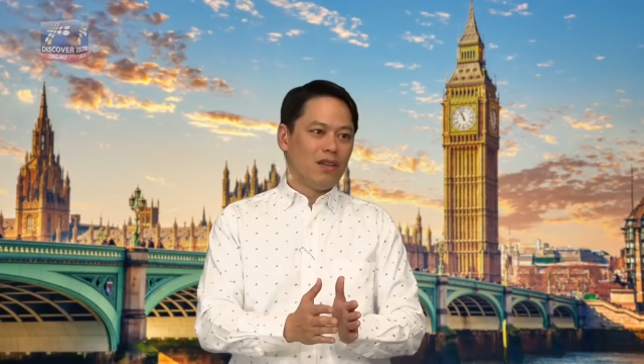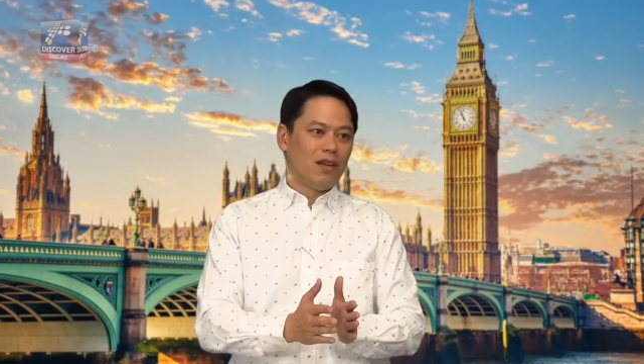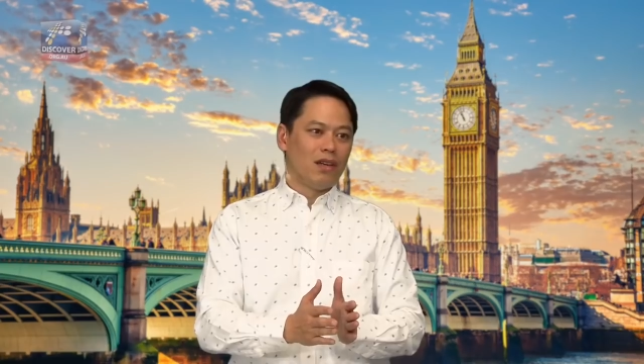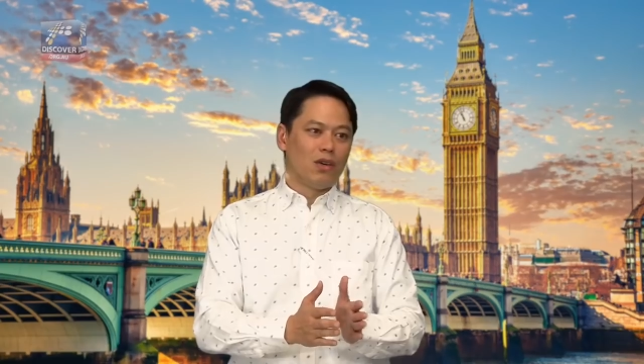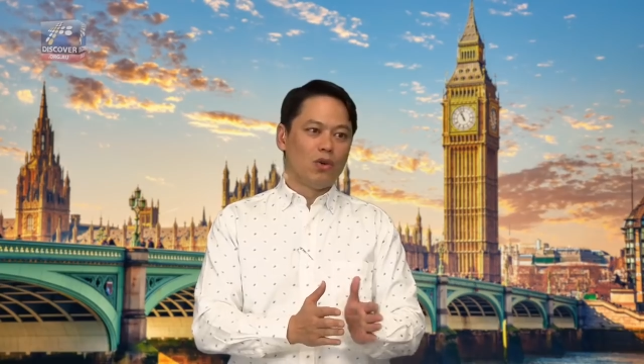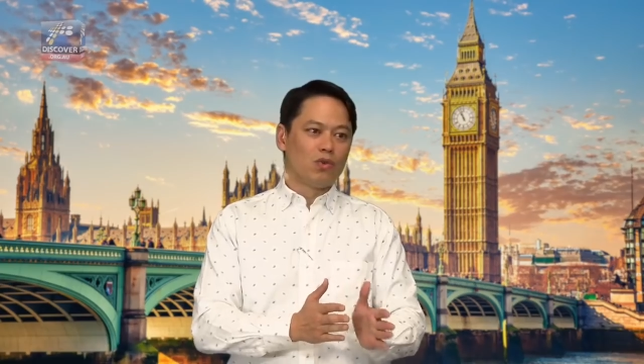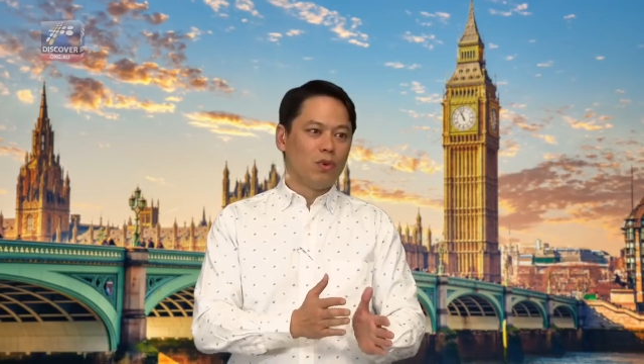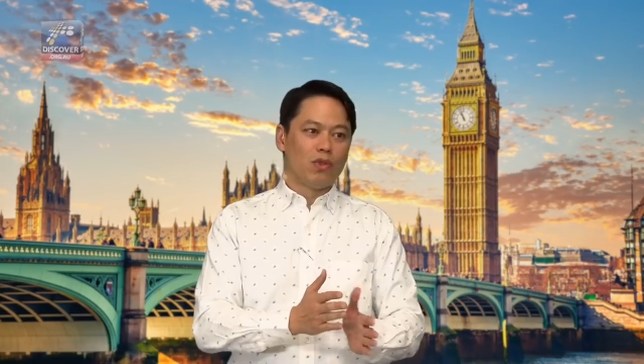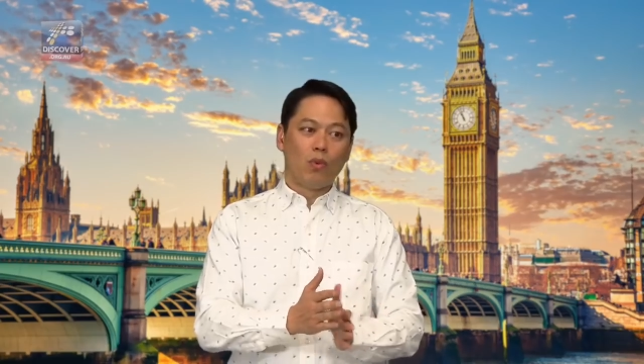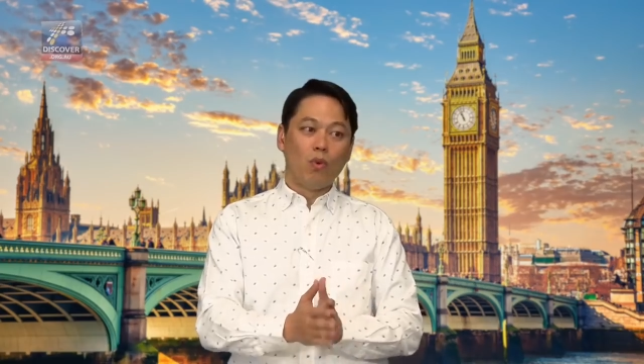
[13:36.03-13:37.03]
And it goes
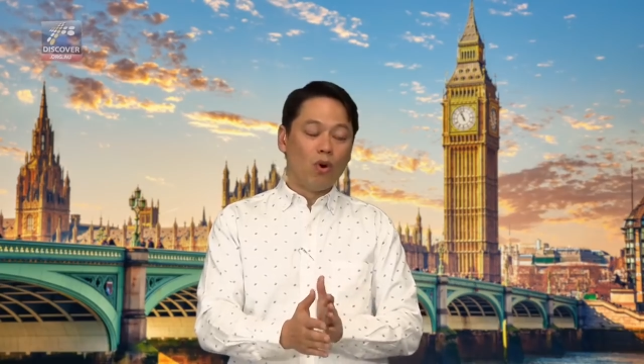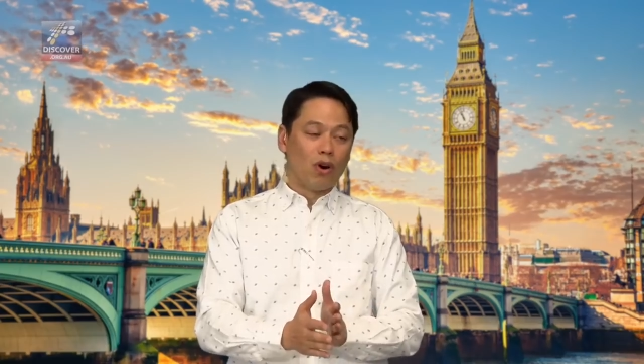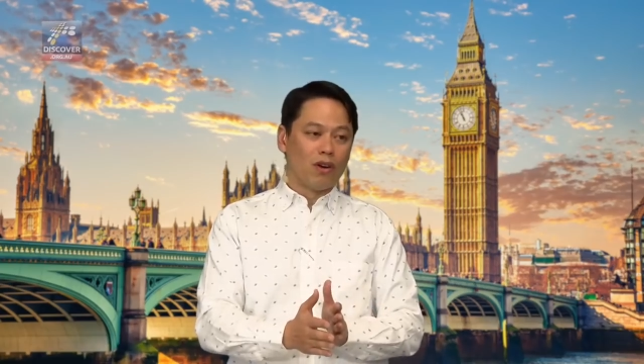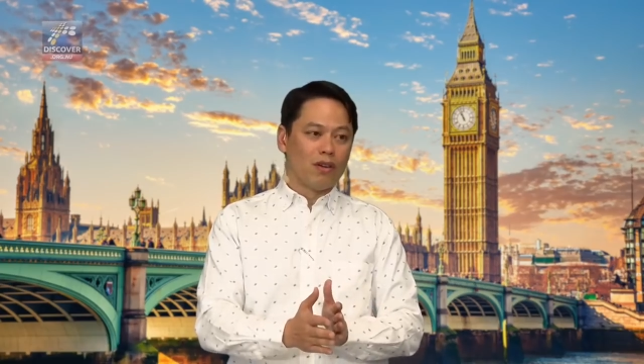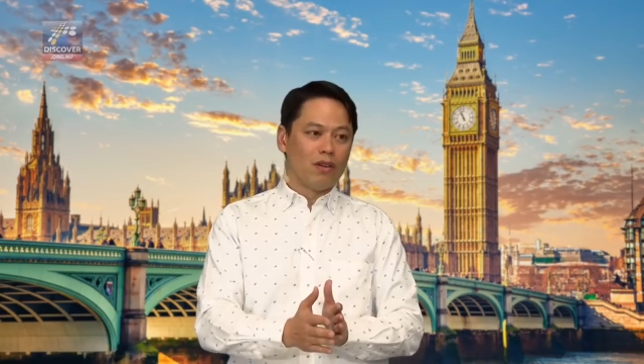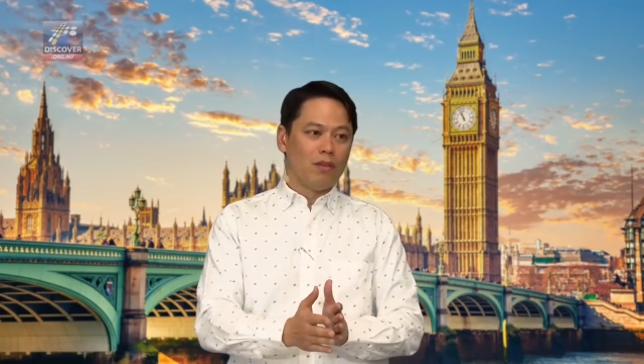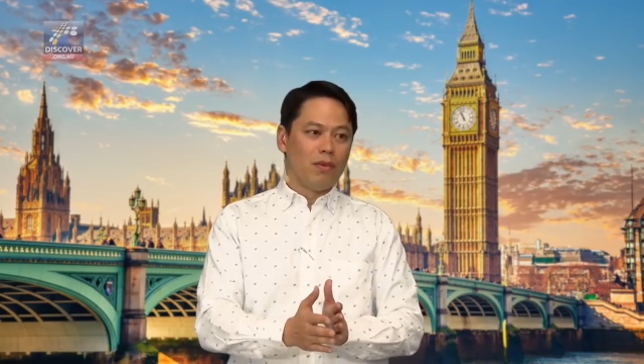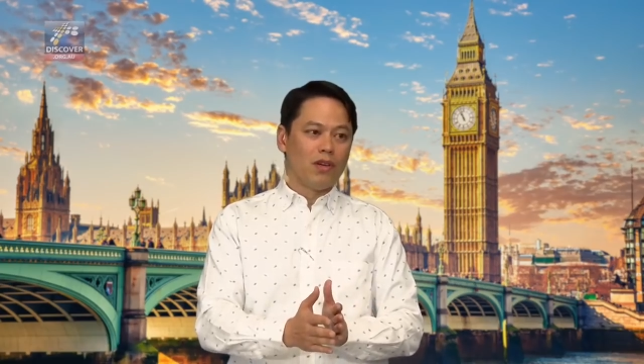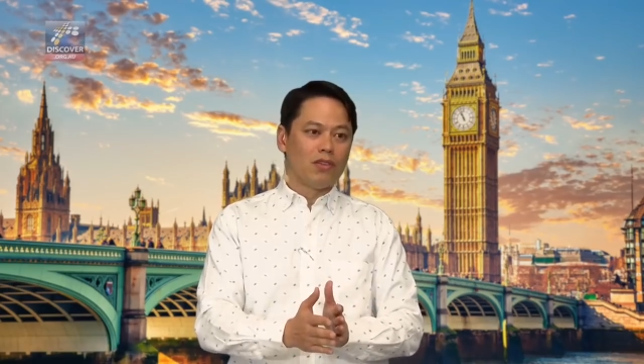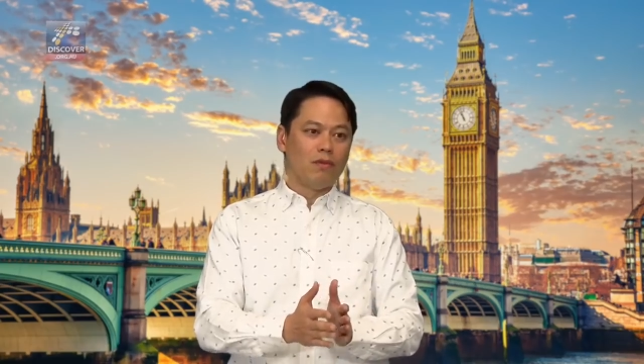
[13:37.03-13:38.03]
with the war.
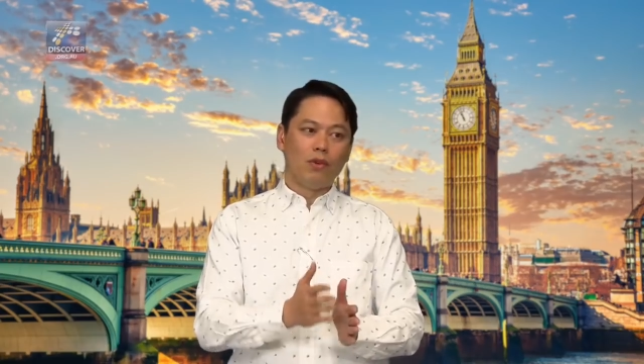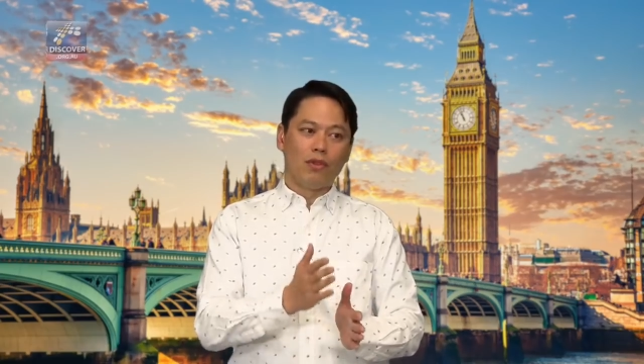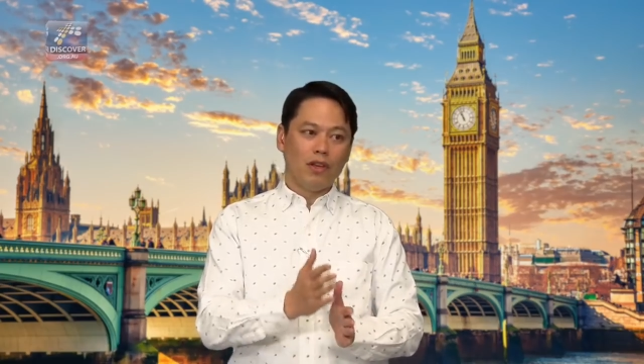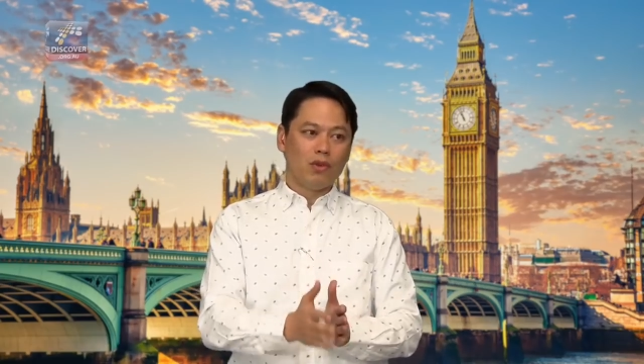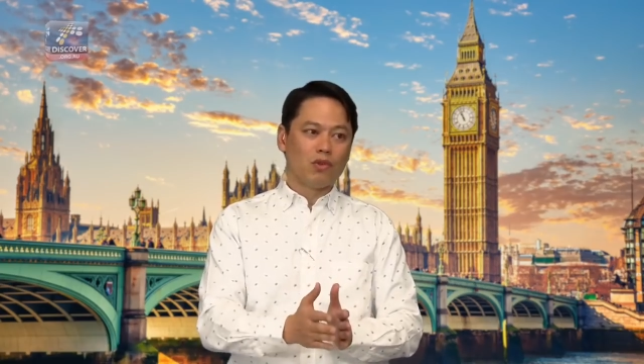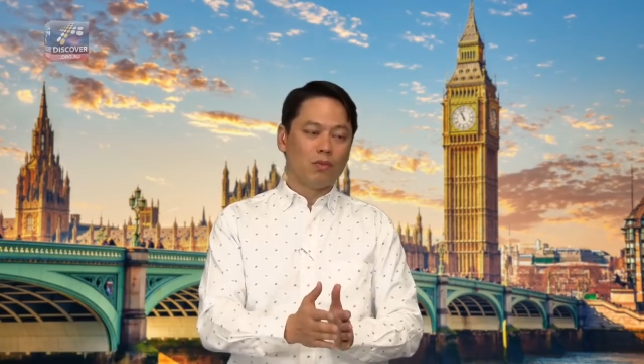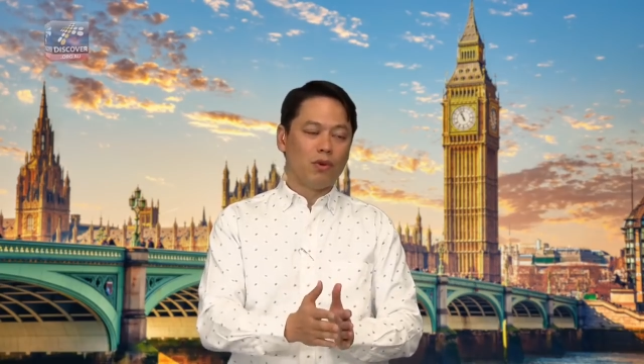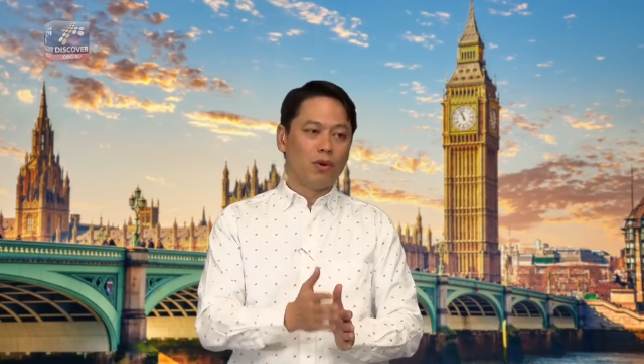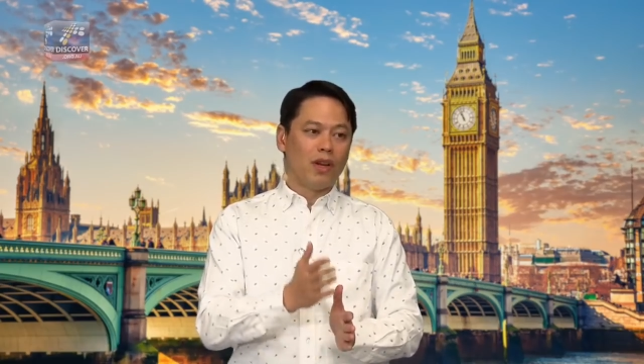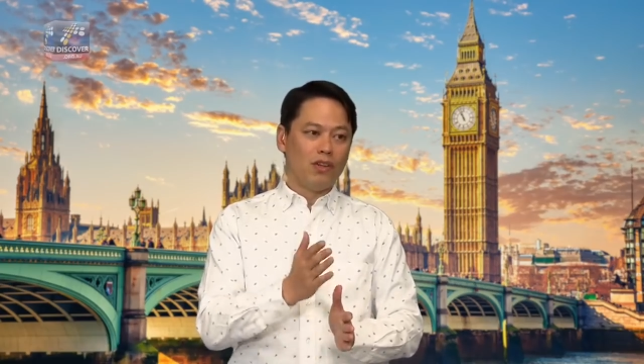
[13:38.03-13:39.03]
Because if you think you're
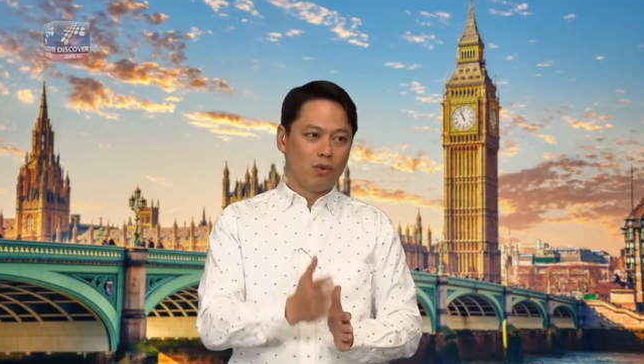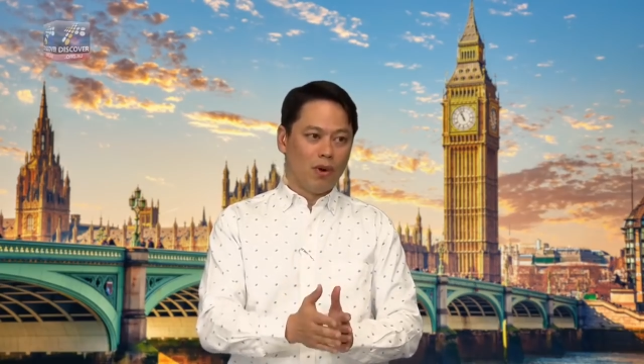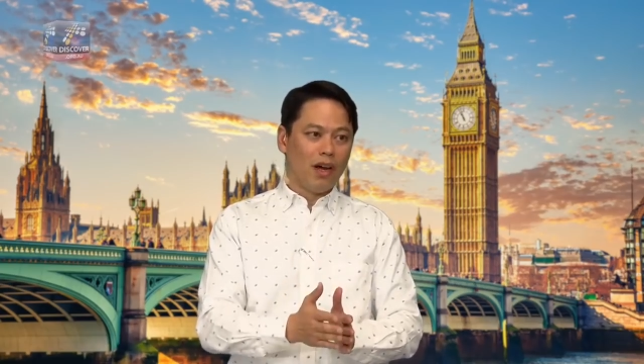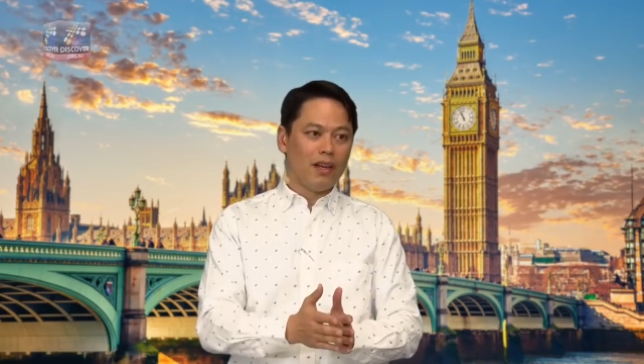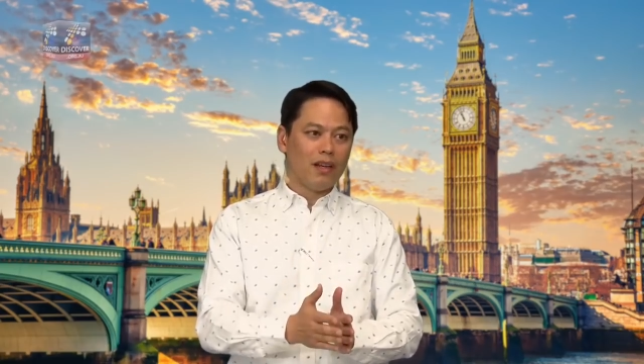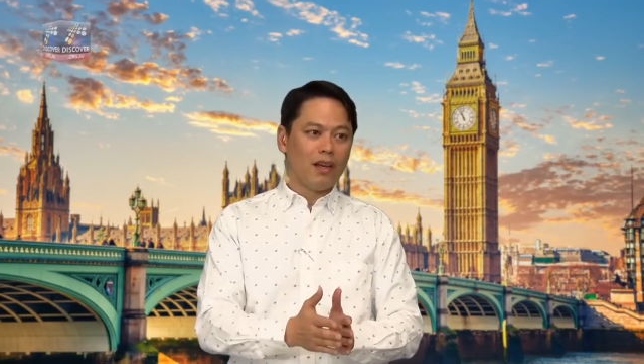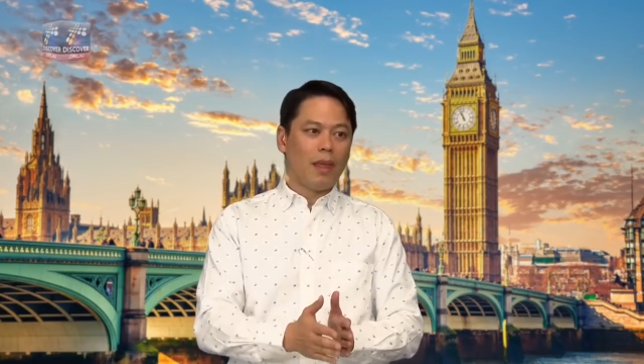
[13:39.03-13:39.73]
superior and you're right,